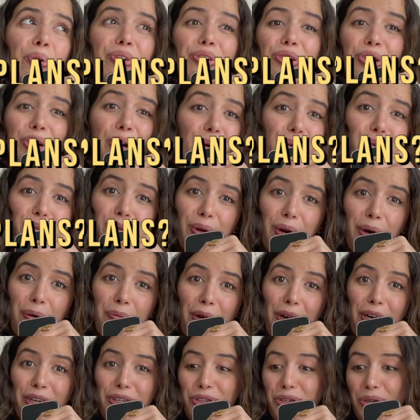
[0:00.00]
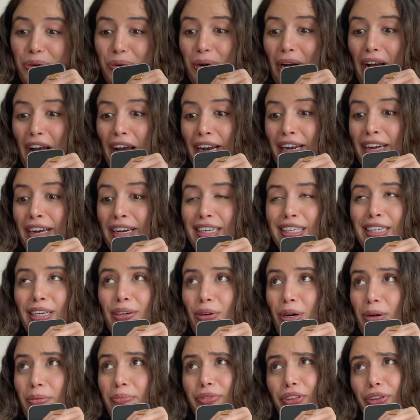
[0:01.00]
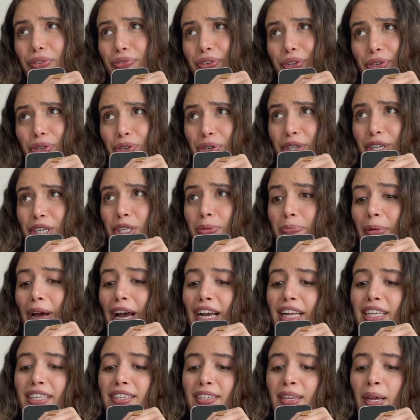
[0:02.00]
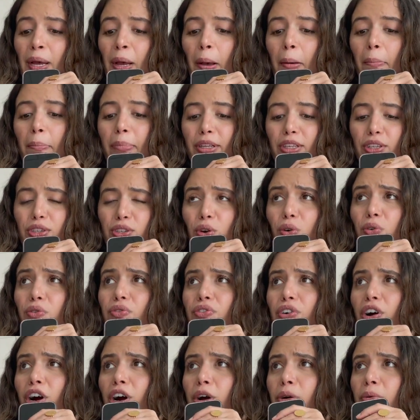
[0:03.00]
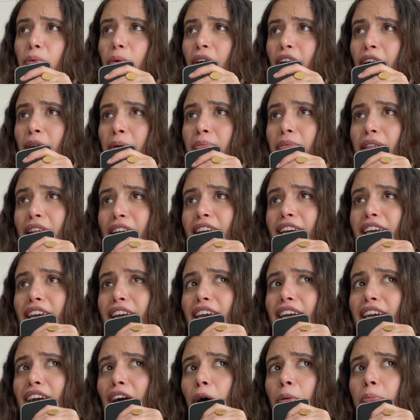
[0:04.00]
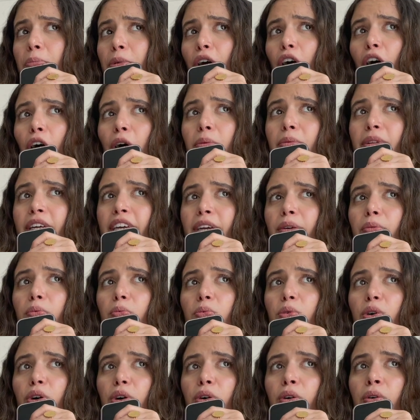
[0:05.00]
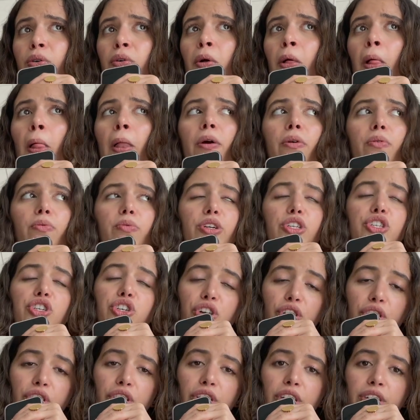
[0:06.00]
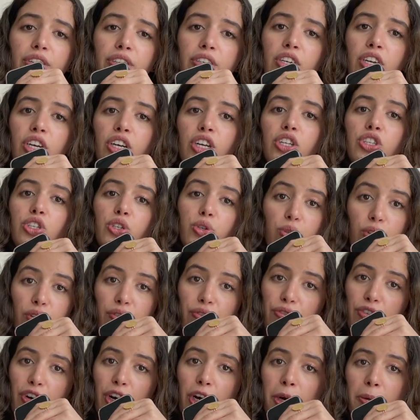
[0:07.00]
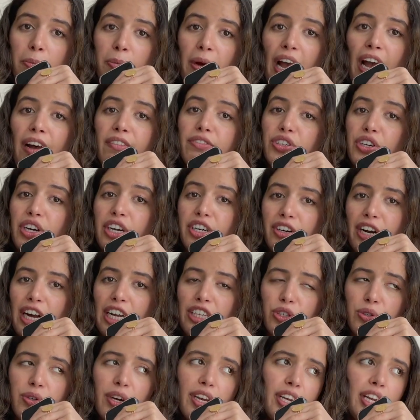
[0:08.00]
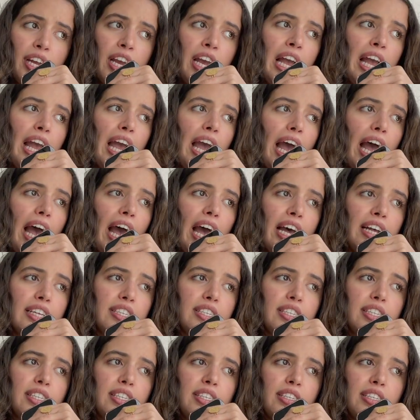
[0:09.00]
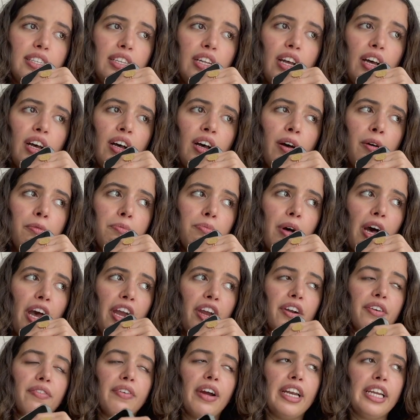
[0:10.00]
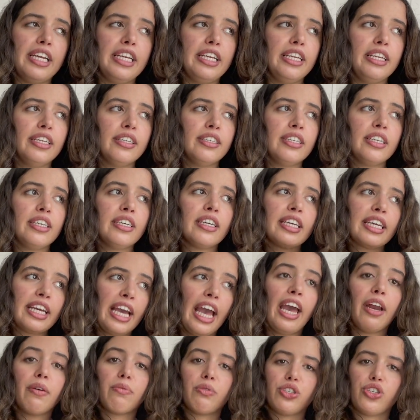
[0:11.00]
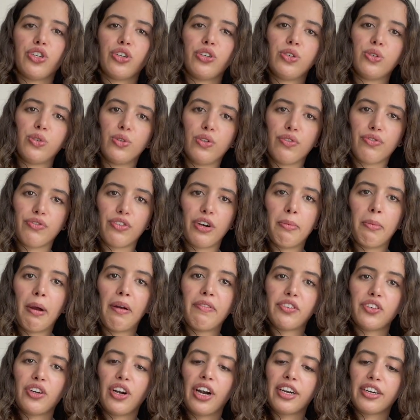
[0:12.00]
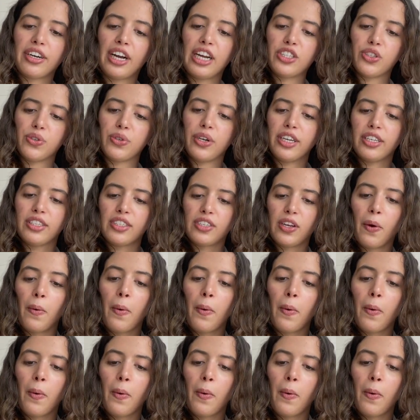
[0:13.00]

knows what I'm going to do and what the future expects. But so far, what I'm thinking, I'll probably will return to the firm after I graduate, as I already can return to the firm after I graduate. So